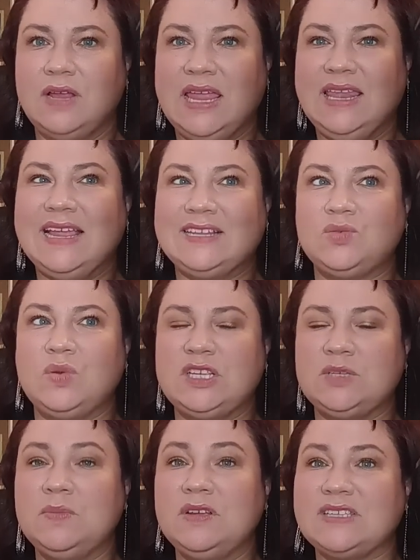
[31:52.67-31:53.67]
And that's what it
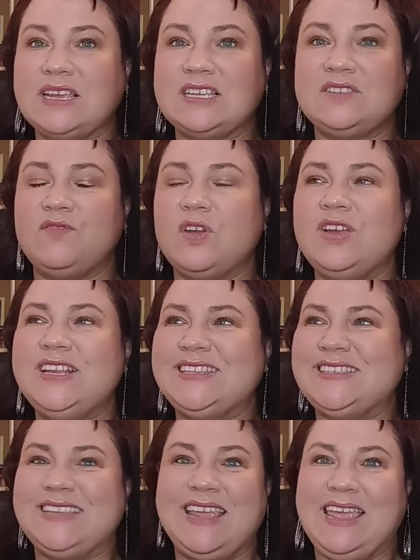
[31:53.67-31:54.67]
smells like. It's very
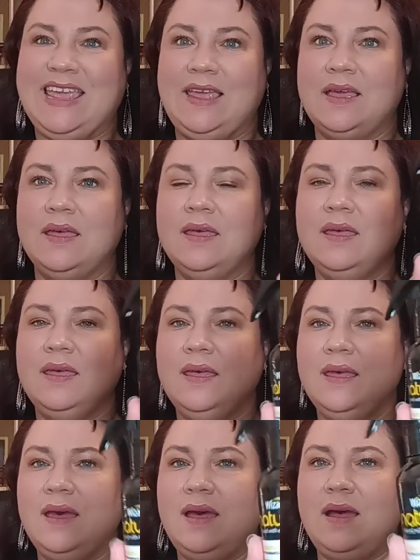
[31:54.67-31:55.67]
zingy.
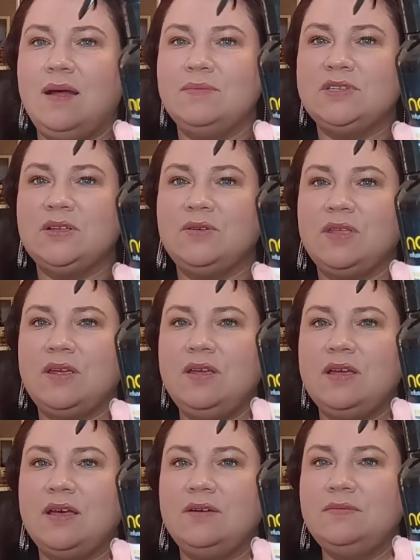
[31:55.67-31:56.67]
Um, so there
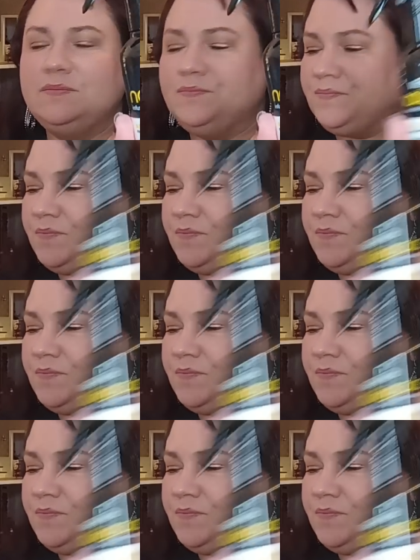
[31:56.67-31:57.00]
you go.